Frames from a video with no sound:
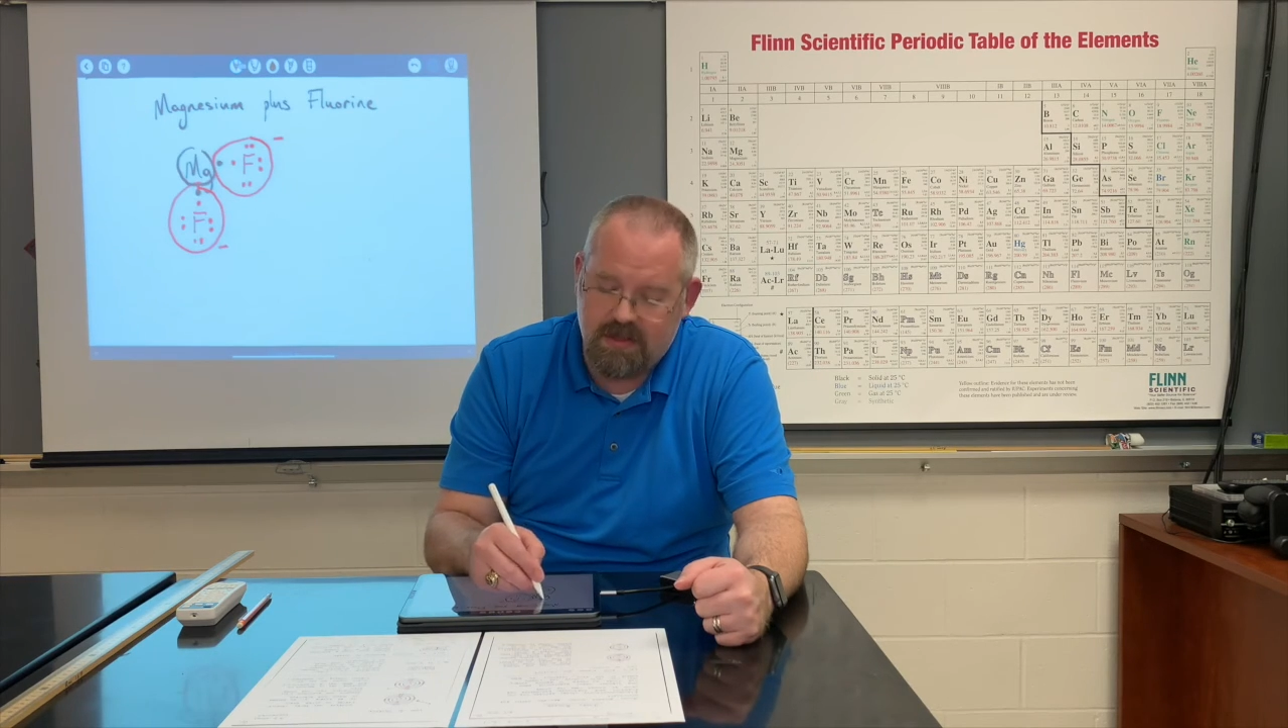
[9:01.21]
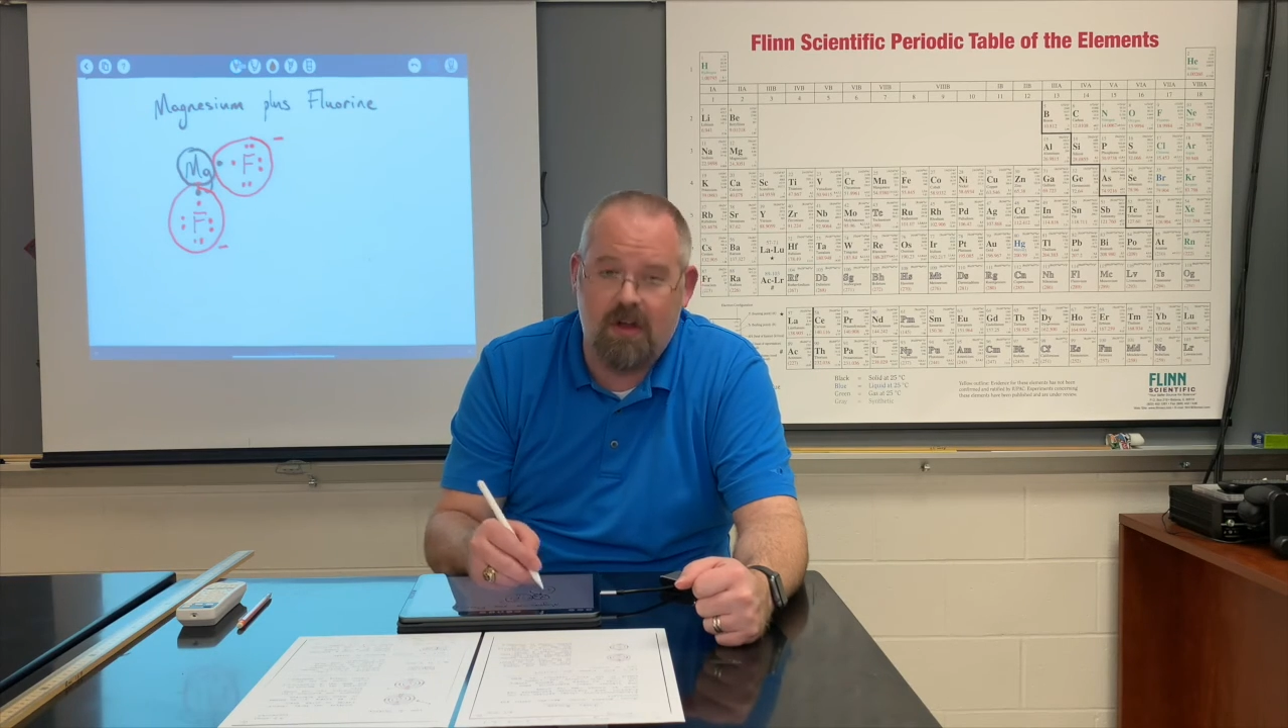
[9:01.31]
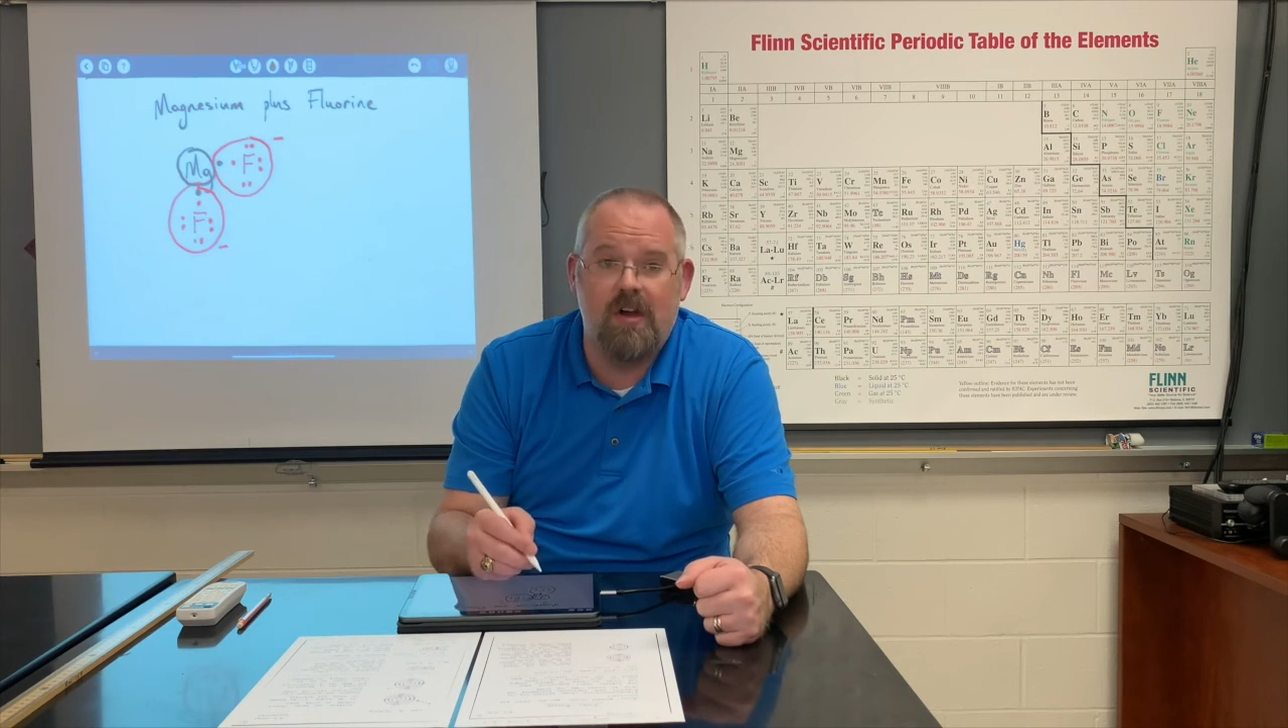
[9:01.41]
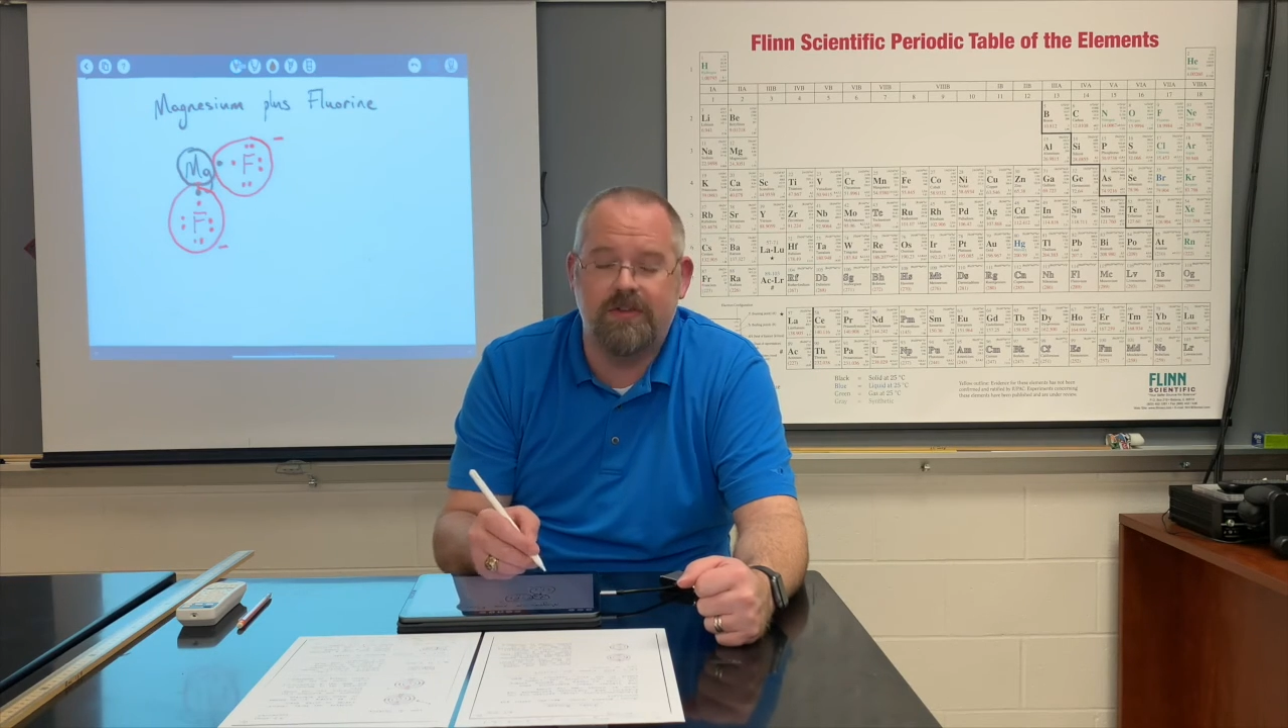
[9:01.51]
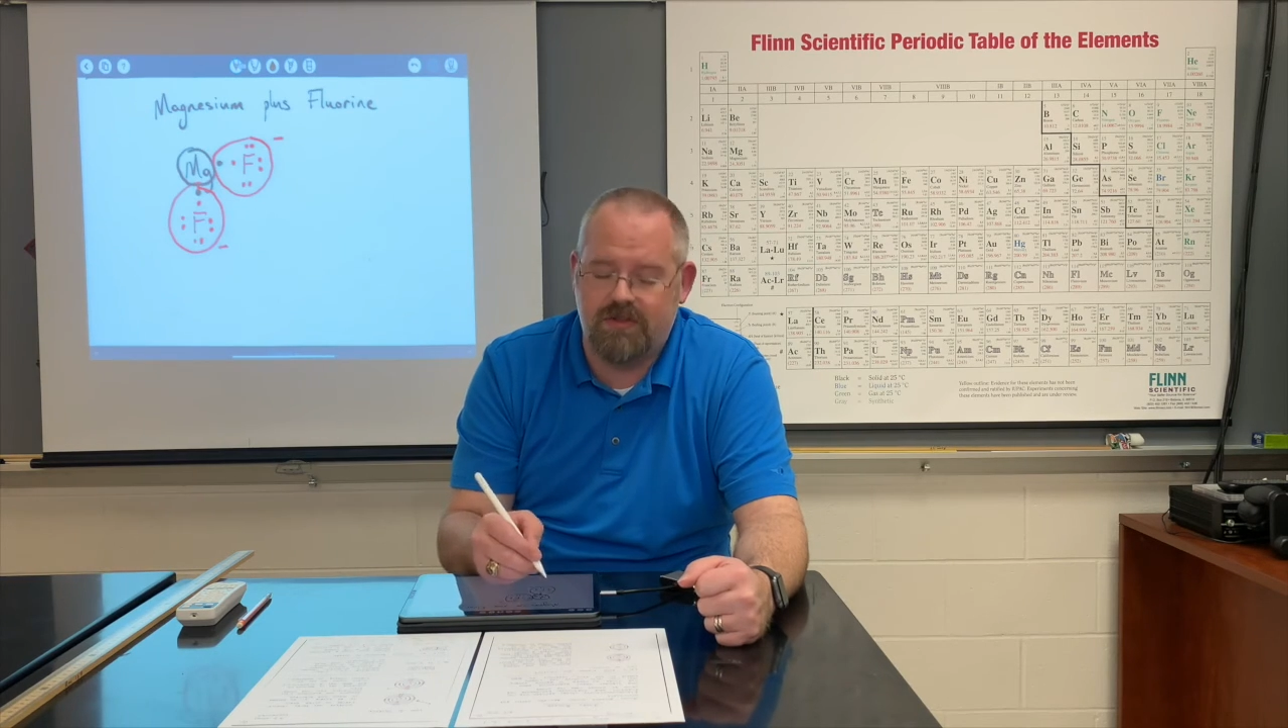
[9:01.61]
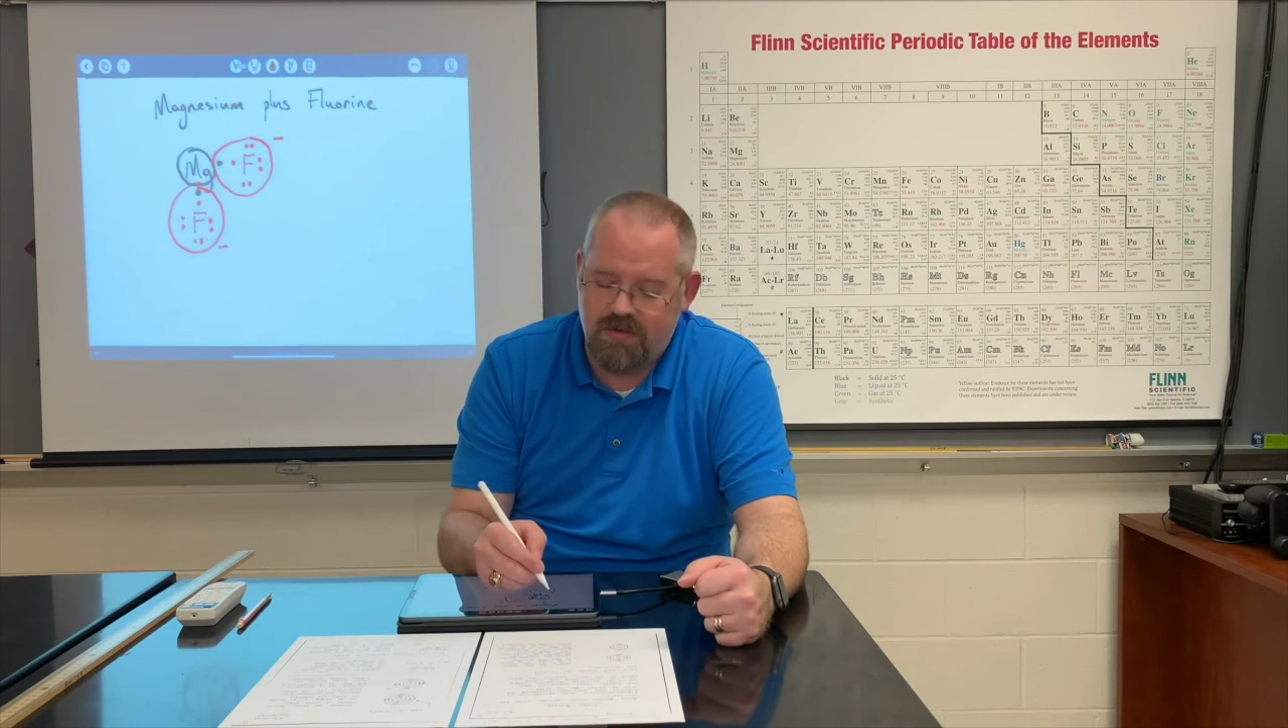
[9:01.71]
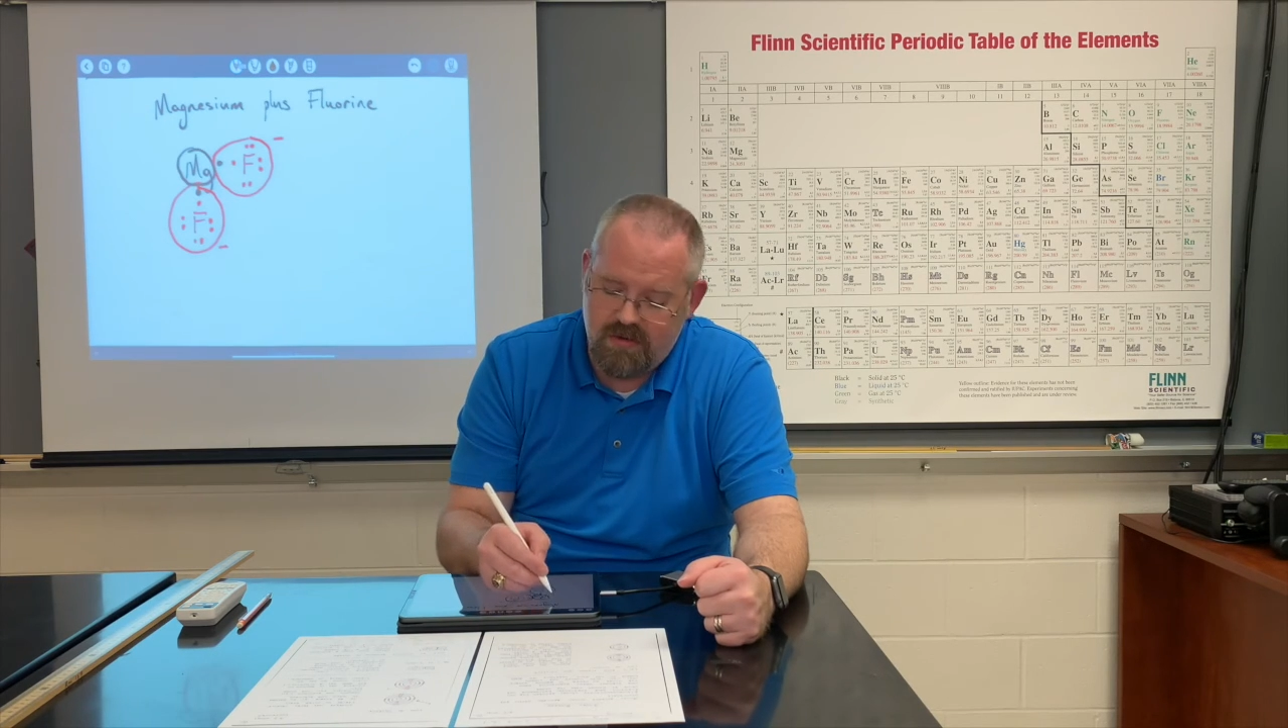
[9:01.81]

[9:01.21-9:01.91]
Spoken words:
lost 2